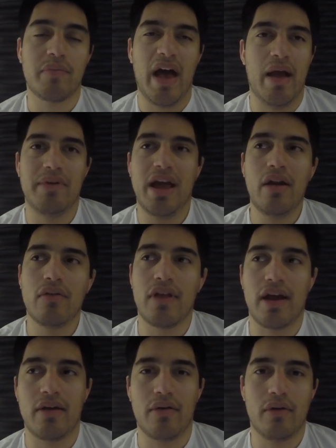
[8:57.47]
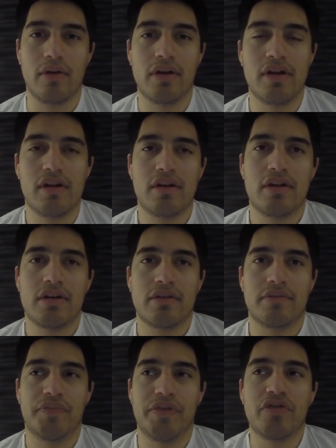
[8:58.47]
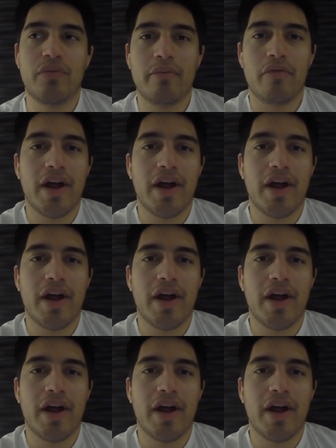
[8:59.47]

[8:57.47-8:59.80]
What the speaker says: But I mean, I don't like, you just want